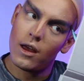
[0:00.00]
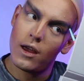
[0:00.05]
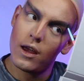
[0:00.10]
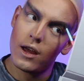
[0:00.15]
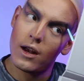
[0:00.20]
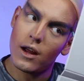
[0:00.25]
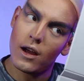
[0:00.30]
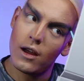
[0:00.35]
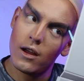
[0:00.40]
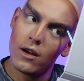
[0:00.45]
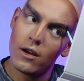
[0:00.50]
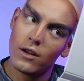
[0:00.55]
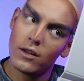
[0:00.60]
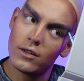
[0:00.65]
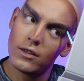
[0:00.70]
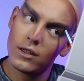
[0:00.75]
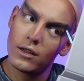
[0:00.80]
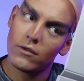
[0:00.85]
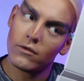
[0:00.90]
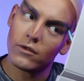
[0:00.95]
And I
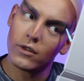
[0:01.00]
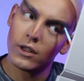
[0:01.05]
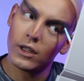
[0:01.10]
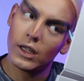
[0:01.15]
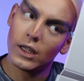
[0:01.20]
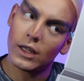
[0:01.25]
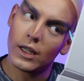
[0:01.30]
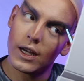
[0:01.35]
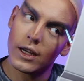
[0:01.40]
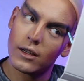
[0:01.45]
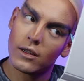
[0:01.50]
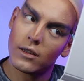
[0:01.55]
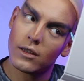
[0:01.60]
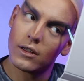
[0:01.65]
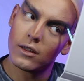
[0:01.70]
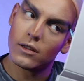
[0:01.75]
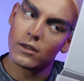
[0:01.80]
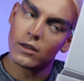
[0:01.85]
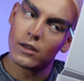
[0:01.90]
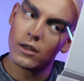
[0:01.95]
honestly really liked
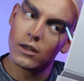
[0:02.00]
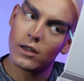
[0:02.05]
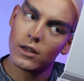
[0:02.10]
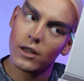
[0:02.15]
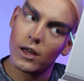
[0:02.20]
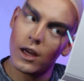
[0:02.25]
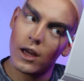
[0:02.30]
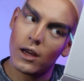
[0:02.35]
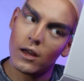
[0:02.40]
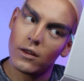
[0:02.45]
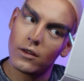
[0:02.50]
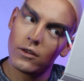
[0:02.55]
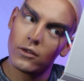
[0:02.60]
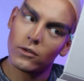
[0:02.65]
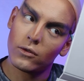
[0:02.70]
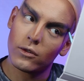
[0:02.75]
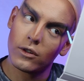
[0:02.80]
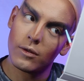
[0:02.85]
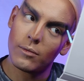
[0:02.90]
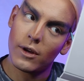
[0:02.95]
this look and the
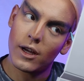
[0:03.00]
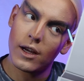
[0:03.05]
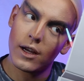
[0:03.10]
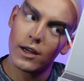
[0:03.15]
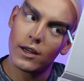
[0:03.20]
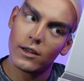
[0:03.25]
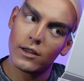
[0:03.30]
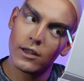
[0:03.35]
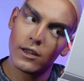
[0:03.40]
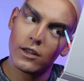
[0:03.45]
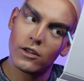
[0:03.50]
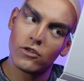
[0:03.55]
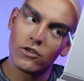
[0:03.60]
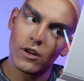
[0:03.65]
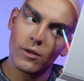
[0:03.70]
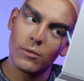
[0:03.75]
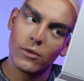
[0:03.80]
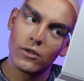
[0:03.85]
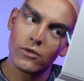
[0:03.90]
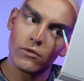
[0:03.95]
story behind it.
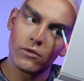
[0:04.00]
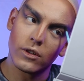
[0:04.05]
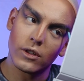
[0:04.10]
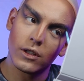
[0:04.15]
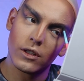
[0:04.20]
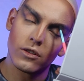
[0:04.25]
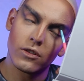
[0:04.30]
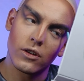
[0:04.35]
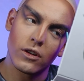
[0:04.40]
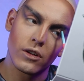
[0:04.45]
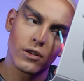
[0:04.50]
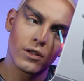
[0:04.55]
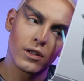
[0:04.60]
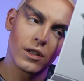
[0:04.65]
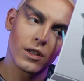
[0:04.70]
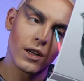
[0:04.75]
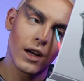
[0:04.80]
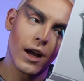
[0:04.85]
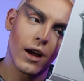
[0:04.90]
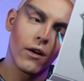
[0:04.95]
Jombers really turned
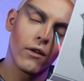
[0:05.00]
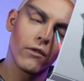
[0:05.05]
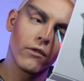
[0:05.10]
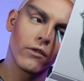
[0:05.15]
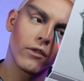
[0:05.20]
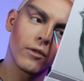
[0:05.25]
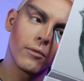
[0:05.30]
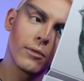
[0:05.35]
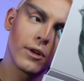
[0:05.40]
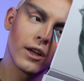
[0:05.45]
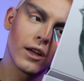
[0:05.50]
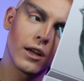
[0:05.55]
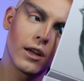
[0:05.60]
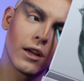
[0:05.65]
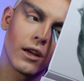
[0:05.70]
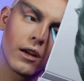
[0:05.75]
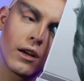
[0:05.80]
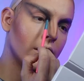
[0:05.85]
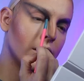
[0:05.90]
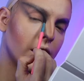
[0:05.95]
it out for
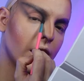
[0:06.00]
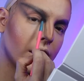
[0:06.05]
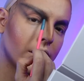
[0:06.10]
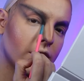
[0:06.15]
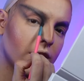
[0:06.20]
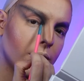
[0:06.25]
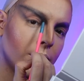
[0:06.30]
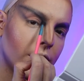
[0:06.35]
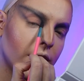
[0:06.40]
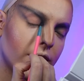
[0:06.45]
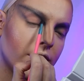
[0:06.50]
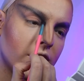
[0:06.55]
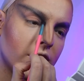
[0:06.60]
me. Next up we have